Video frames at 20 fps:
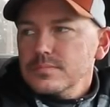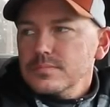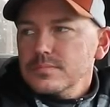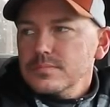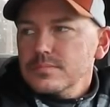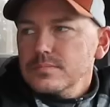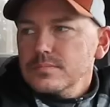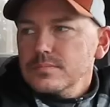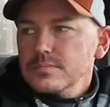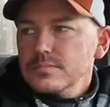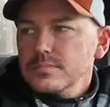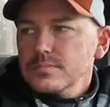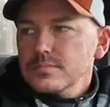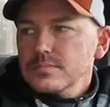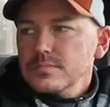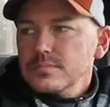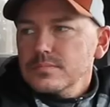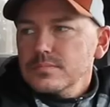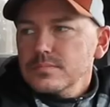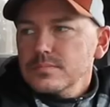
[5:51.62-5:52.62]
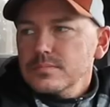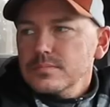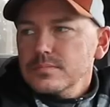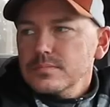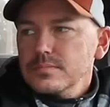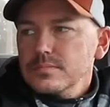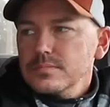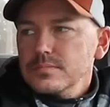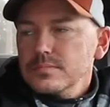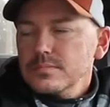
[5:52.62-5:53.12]

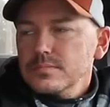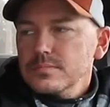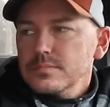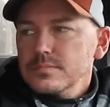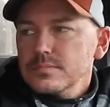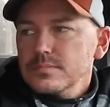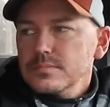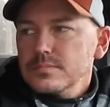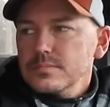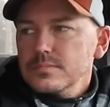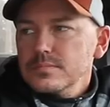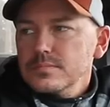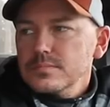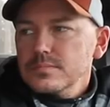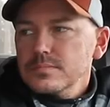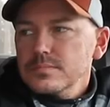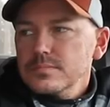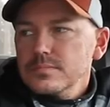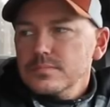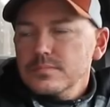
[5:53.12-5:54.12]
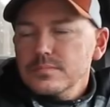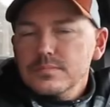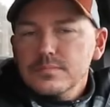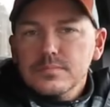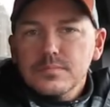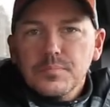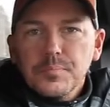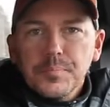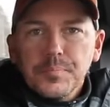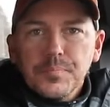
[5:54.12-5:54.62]

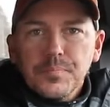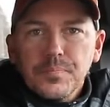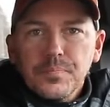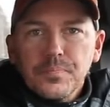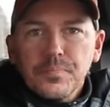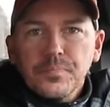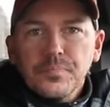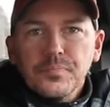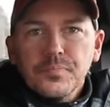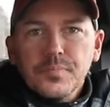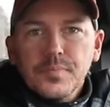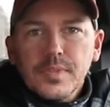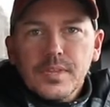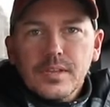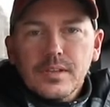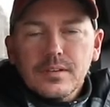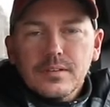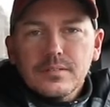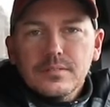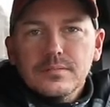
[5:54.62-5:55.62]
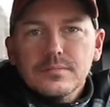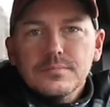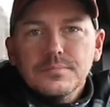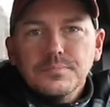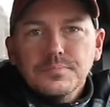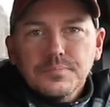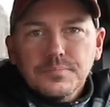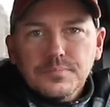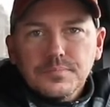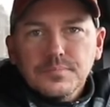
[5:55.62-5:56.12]

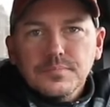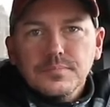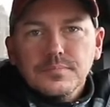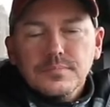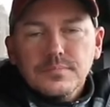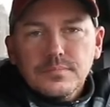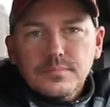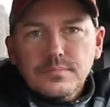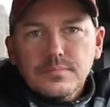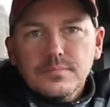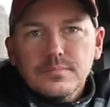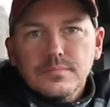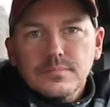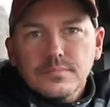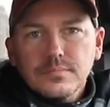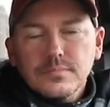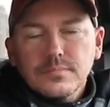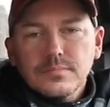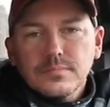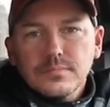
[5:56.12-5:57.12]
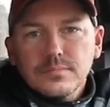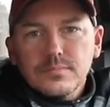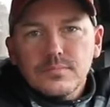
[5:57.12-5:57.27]
The person shown says nothing.